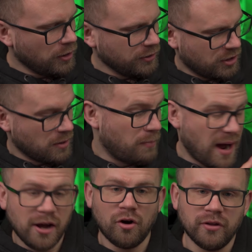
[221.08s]
you can
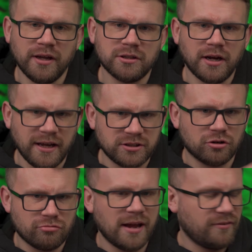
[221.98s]
buy all these, and it is a
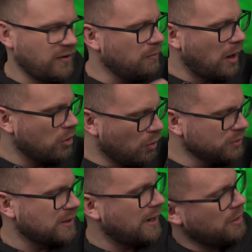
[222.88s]
great thing, but I'll go
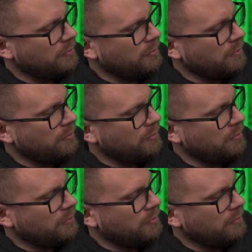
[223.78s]
into that in a